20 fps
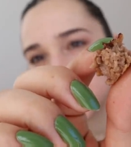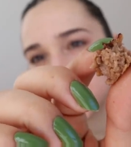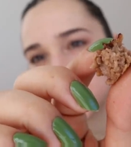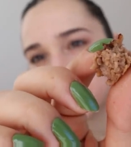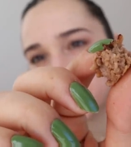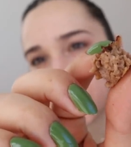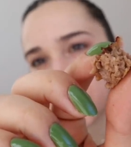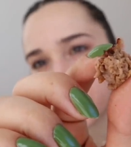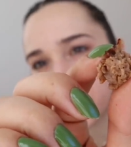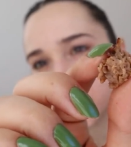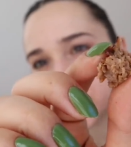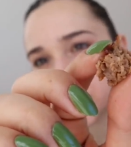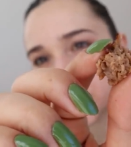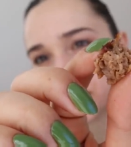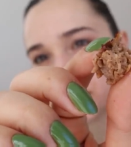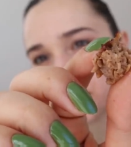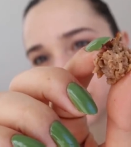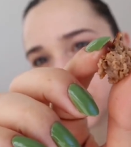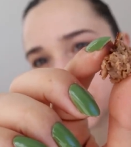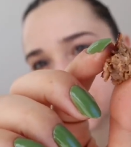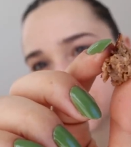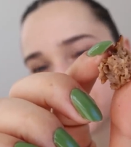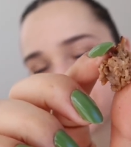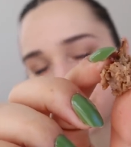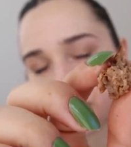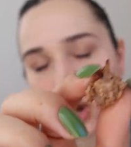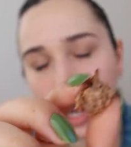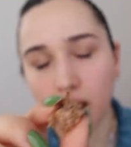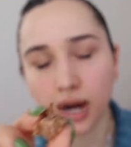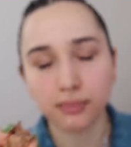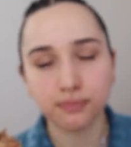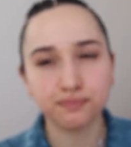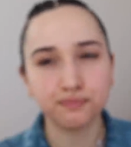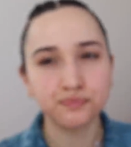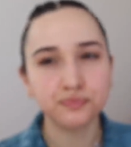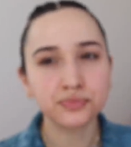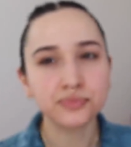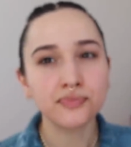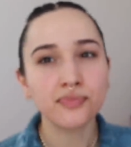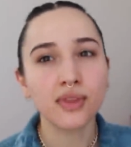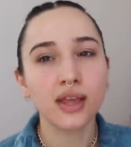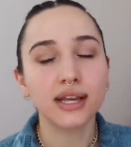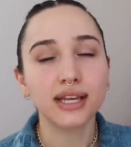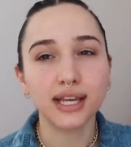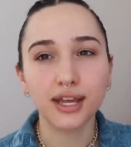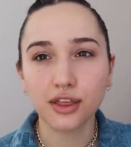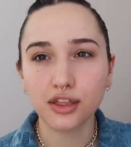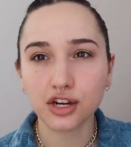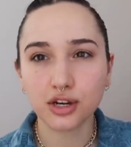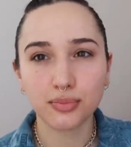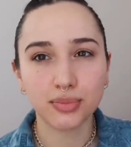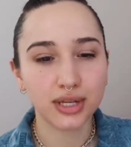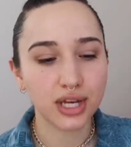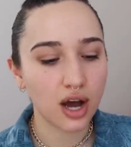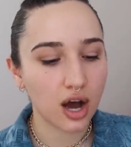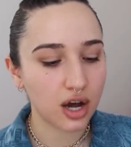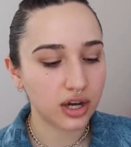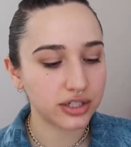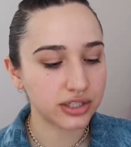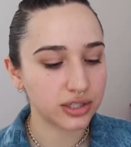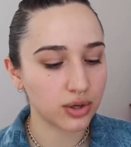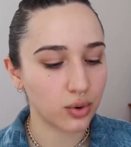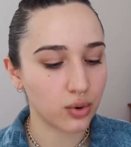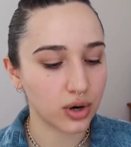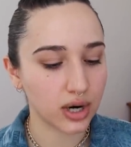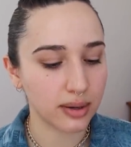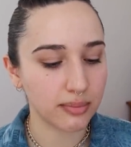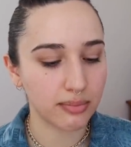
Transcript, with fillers: is very different from either Beyond or